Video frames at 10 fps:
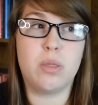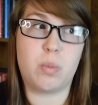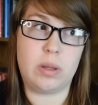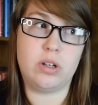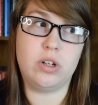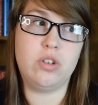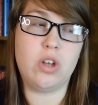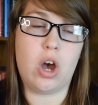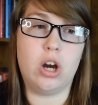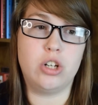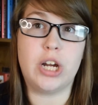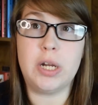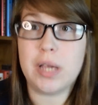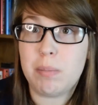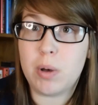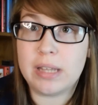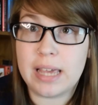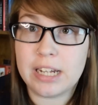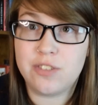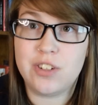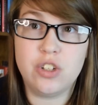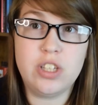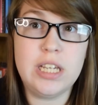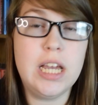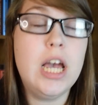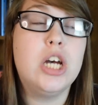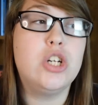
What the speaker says: thrillers are trying to keep you on the edge of your seat,